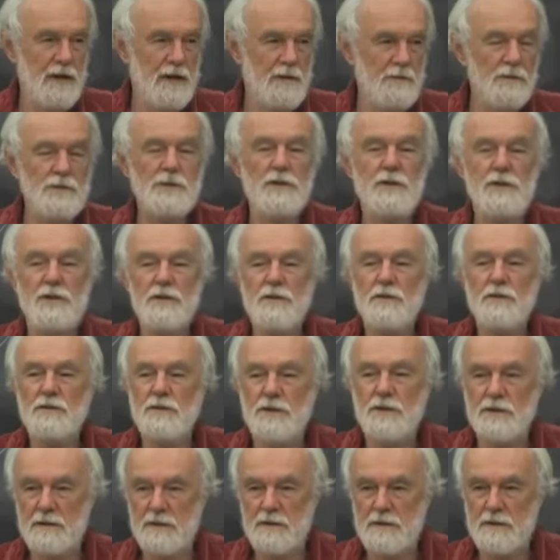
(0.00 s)
It was a
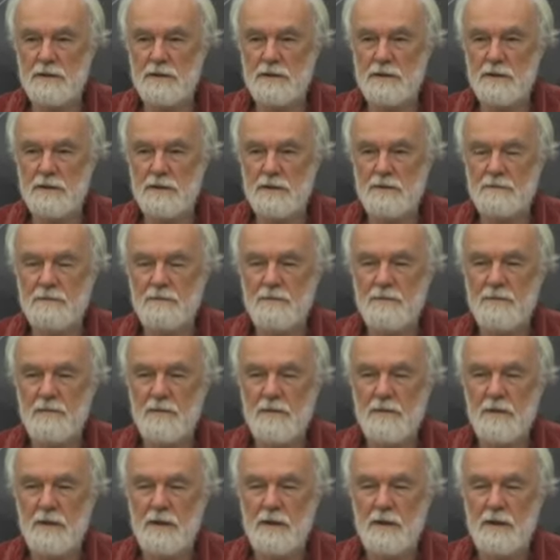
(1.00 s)
huge increase.
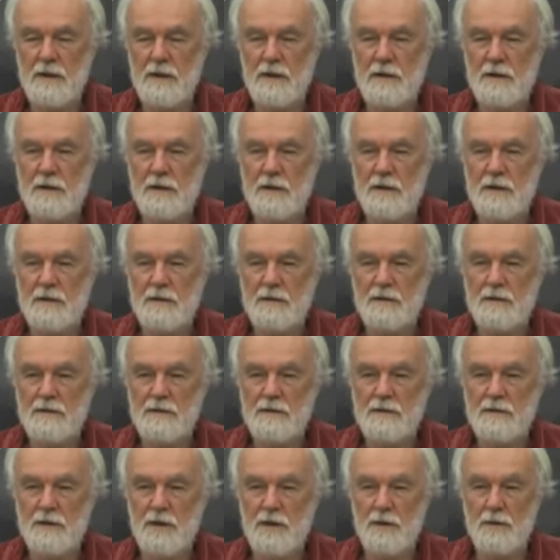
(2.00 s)

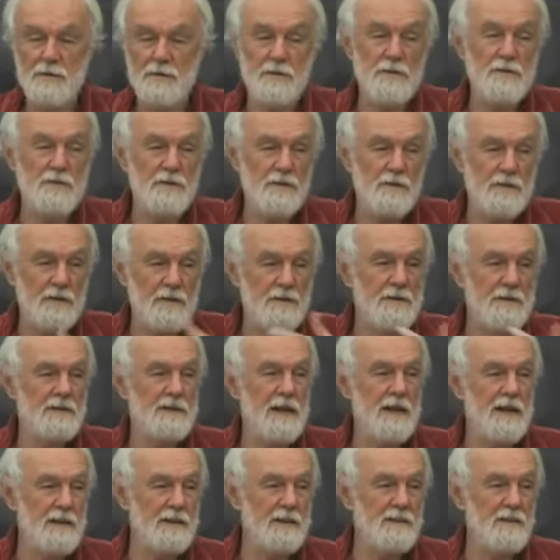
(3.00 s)
So the
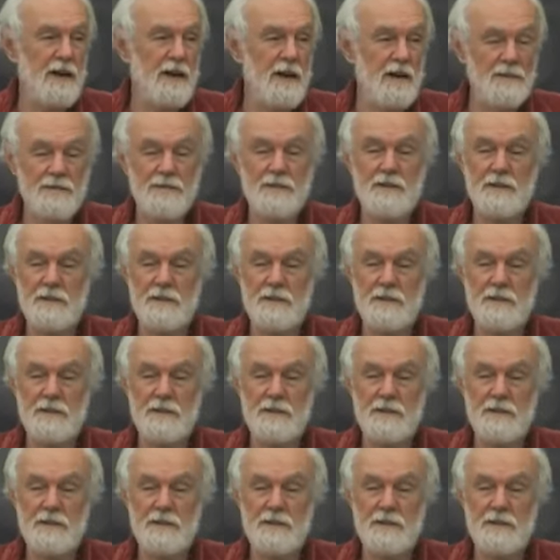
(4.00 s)
telegraph